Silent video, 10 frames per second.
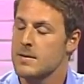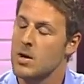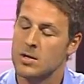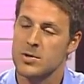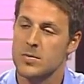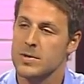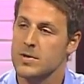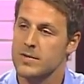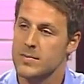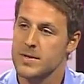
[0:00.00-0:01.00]
October,
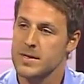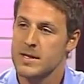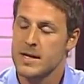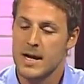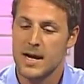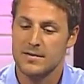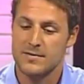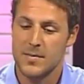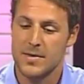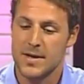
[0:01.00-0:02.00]
November.
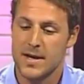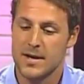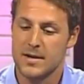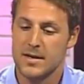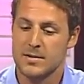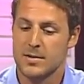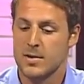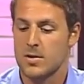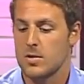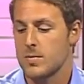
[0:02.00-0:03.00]
From there, it'll
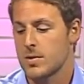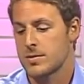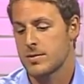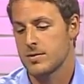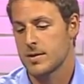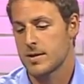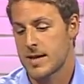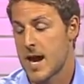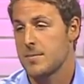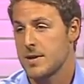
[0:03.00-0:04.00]
go both to the
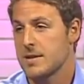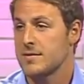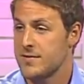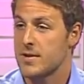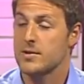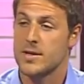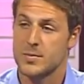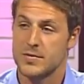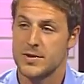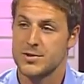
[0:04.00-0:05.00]
cabinet, the federal
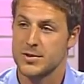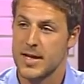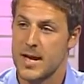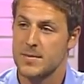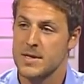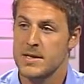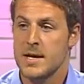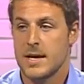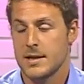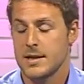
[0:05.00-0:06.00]
and provincial cabinet,
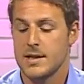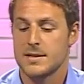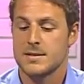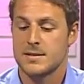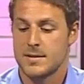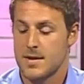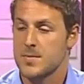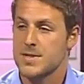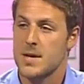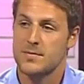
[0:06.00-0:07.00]
and it needs
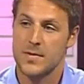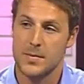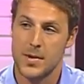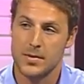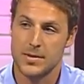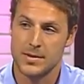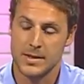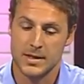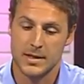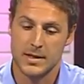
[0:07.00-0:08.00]
thumbs up from both
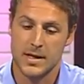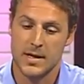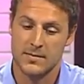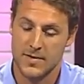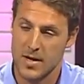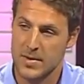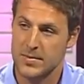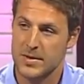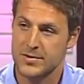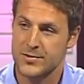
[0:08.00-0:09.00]
the
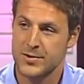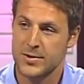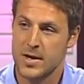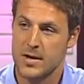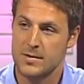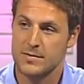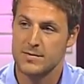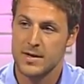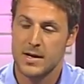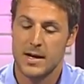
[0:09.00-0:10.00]
Environment Minister
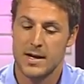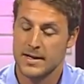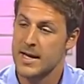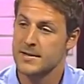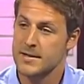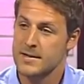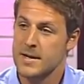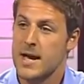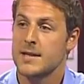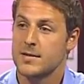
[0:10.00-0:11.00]
of Canada
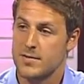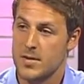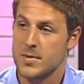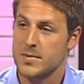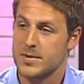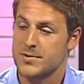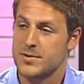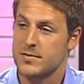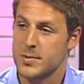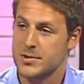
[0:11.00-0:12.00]
and the Environment
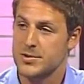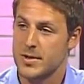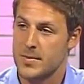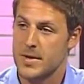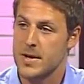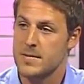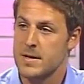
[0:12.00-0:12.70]
Minister of British Columbia.